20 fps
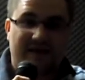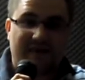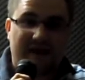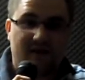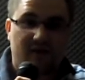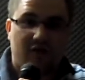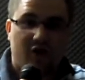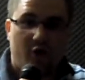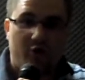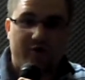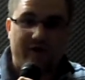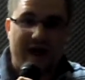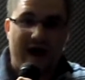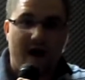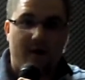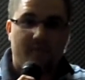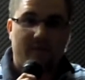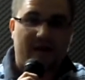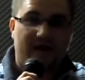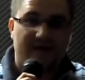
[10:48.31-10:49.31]
they loaned
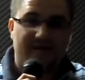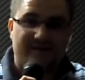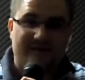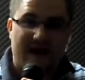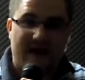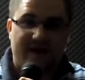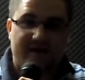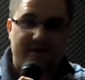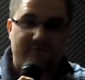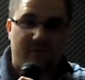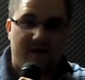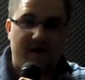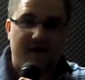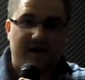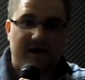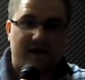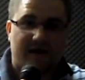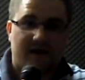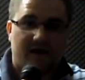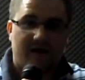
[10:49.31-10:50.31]
out because debt is
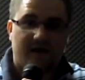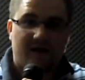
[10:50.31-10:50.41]
money?